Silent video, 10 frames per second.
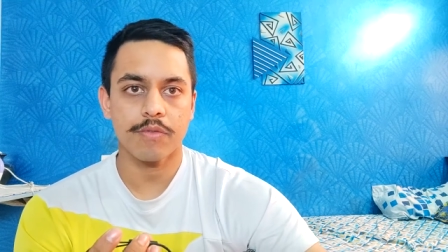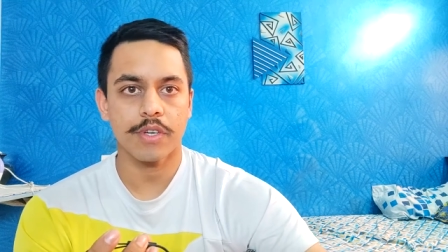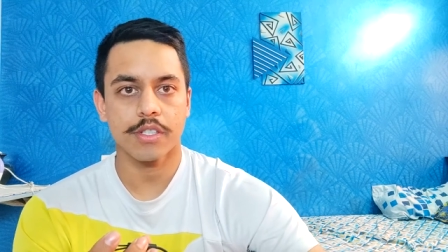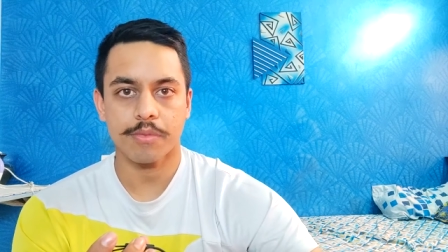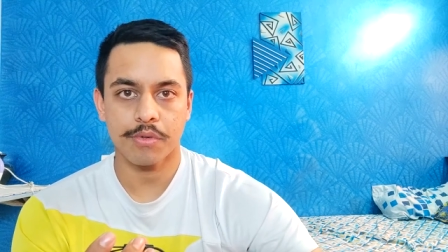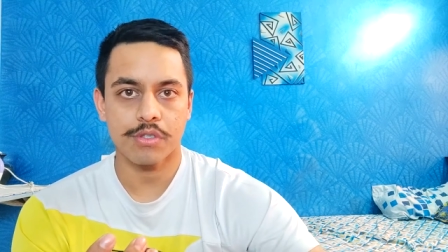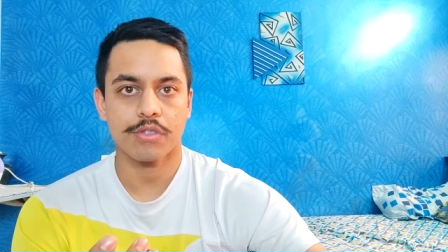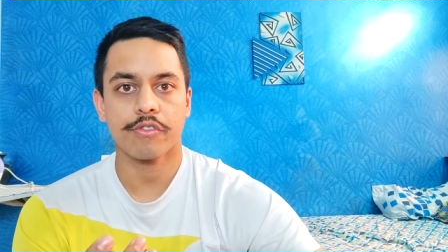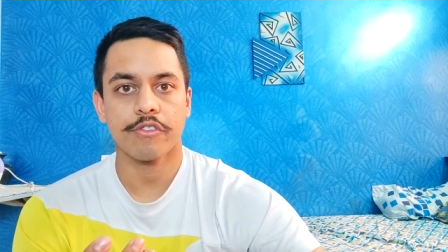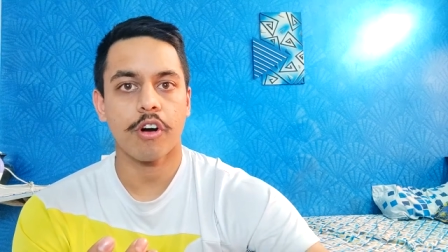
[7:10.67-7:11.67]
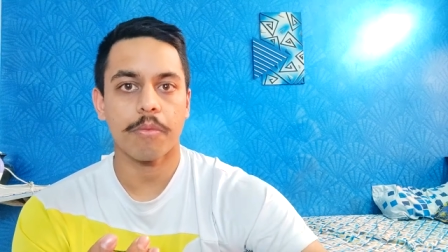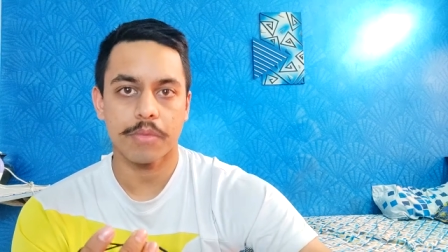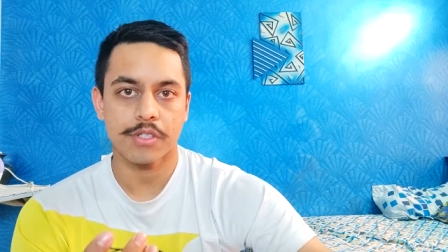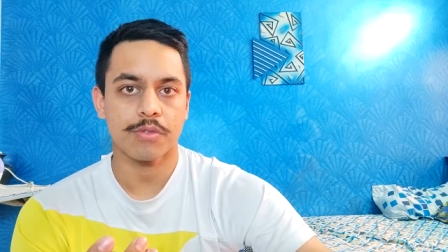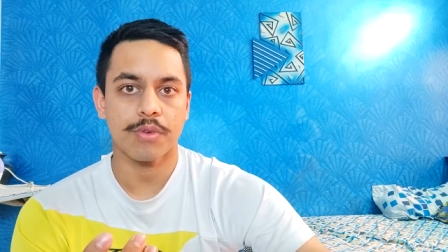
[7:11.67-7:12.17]
we are supposed to form
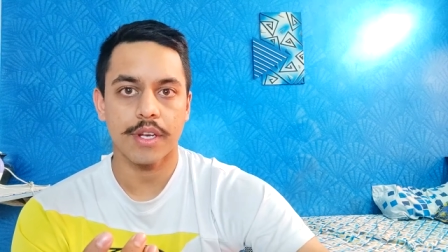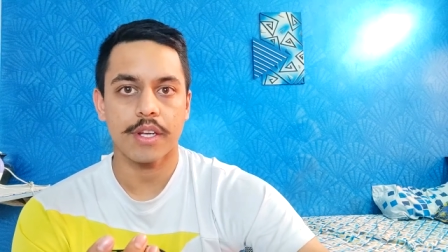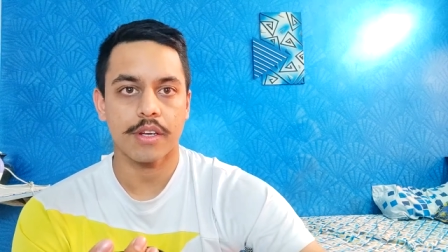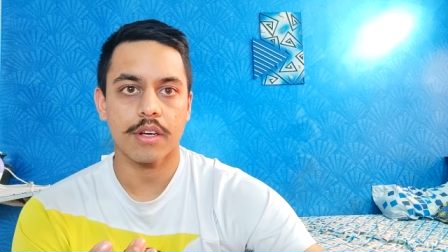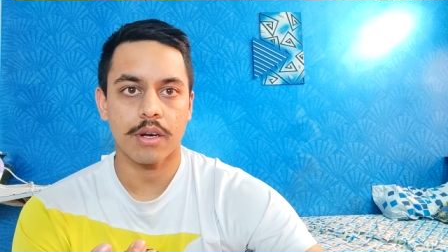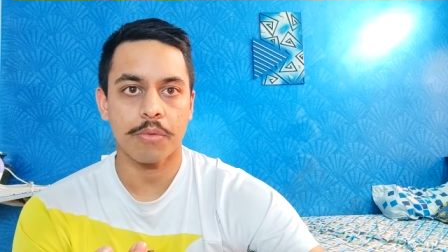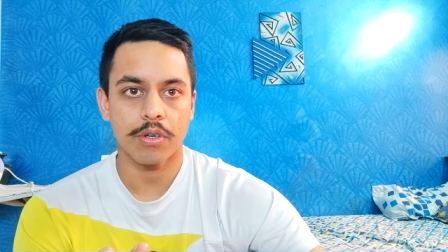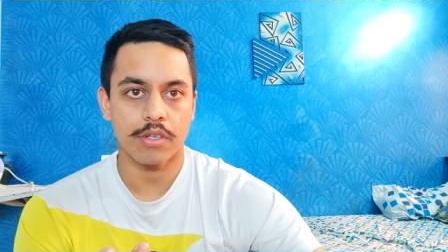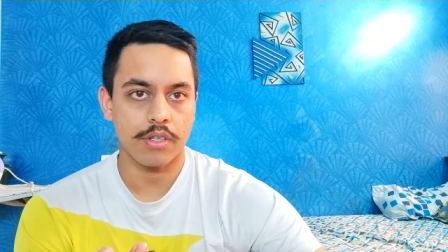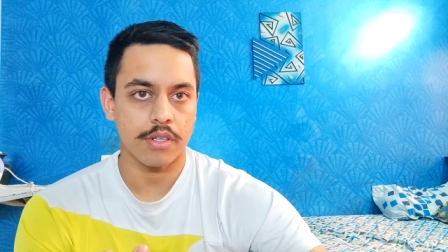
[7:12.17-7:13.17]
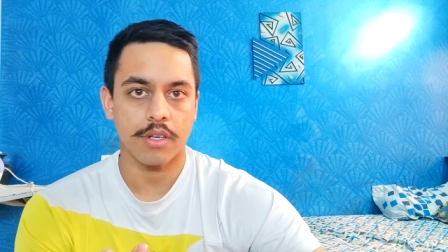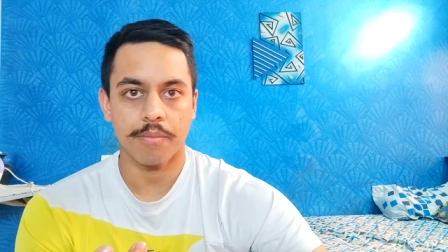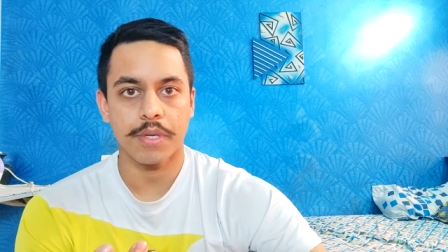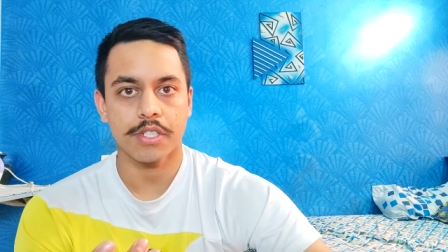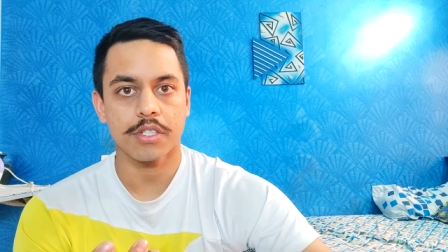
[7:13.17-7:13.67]
a story about
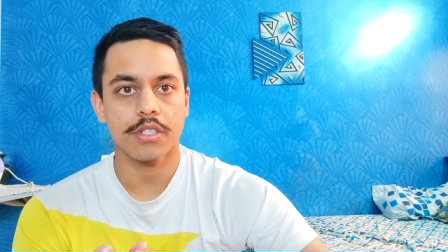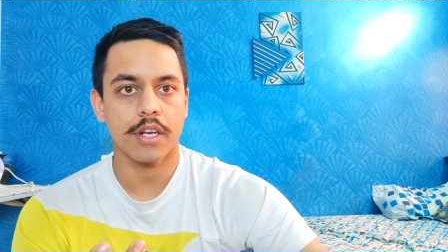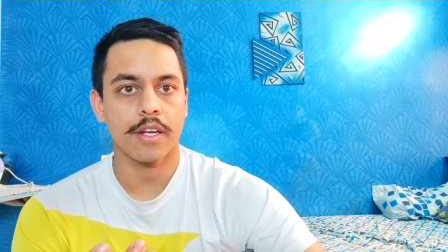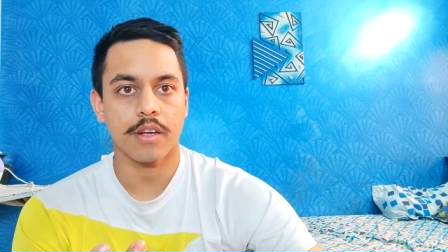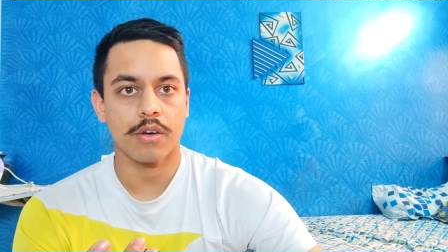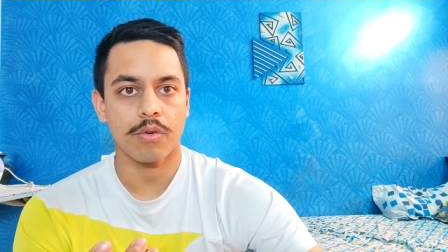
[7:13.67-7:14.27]
that picture, like